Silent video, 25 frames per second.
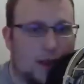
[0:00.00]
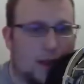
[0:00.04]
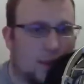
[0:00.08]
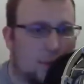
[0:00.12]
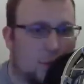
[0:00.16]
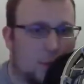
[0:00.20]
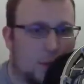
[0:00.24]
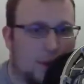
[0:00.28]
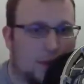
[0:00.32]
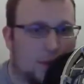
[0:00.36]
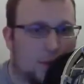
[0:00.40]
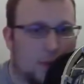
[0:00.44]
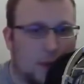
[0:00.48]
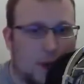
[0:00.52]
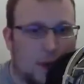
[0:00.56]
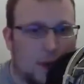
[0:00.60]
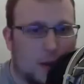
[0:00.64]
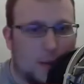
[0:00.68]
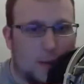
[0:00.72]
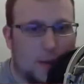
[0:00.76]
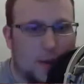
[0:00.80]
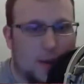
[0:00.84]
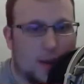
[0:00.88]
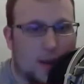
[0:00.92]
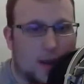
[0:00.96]
and everybody's
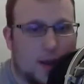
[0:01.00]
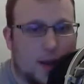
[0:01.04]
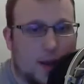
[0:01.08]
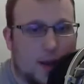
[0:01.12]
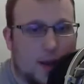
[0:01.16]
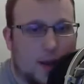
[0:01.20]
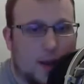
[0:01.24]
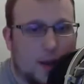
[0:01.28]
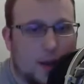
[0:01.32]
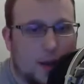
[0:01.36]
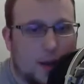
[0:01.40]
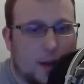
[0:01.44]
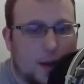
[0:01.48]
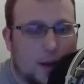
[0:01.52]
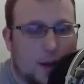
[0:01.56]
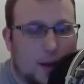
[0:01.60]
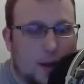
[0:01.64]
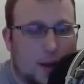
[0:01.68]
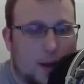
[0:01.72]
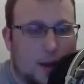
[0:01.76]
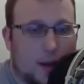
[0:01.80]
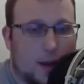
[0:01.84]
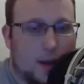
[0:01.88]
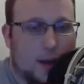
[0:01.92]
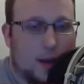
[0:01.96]
mom,
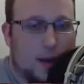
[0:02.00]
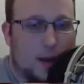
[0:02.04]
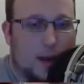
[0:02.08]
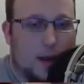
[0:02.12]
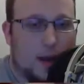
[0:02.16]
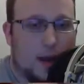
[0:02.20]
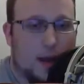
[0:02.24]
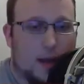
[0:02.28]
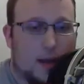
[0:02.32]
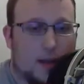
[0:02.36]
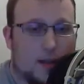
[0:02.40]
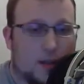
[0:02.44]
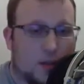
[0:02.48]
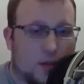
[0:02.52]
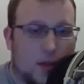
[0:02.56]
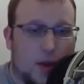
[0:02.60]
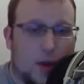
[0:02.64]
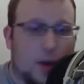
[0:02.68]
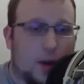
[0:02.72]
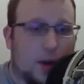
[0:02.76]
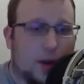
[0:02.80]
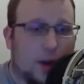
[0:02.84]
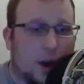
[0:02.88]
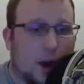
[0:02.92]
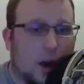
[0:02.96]
it's
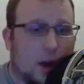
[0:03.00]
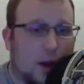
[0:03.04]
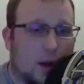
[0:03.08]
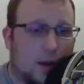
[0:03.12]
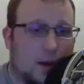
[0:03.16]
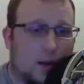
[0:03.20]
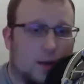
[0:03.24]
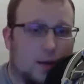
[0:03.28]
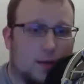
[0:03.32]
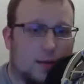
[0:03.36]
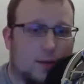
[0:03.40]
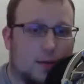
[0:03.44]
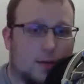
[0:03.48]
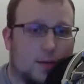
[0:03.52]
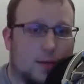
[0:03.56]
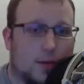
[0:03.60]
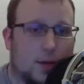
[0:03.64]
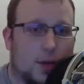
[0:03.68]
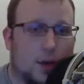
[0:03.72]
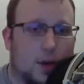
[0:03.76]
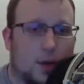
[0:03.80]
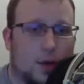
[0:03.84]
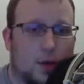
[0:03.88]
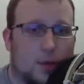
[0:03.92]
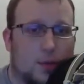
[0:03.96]
very young.
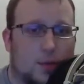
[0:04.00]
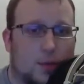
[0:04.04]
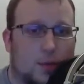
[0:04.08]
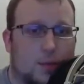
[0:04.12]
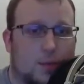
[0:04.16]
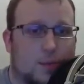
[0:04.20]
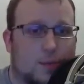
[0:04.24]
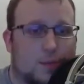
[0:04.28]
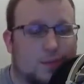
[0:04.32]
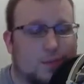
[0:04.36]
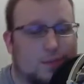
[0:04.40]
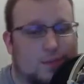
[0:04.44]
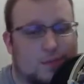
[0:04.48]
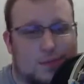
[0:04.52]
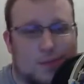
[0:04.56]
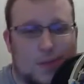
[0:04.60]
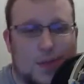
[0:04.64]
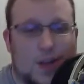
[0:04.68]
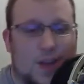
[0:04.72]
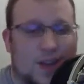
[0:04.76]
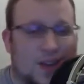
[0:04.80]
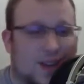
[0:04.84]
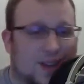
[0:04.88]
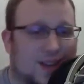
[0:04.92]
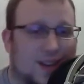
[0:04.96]
So
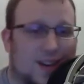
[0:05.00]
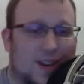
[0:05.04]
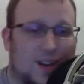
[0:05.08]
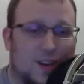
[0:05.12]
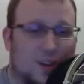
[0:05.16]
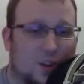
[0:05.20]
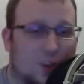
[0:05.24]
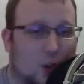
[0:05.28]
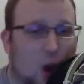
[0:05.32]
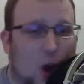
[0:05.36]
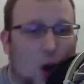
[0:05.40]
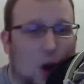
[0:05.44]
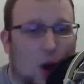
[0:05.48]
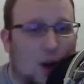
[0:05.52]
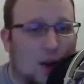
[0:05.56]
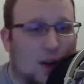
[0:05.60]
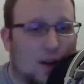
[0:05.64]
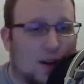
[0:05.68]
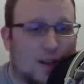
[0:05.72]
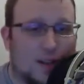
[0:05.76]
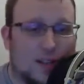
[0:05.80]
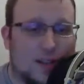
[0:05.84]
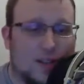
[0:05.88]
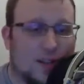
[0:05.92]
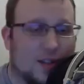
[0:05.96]
law
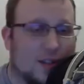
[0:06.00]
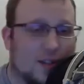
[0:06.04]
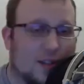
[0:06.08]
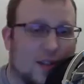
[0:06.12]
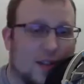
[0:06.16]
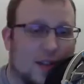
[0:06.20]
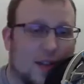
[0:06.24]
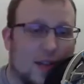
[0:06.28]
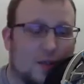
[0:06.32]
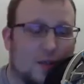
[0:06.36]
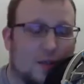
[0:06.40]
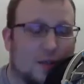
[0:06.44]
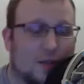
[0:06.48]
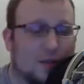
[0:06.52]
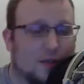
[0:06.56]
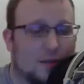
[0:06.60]
is going to take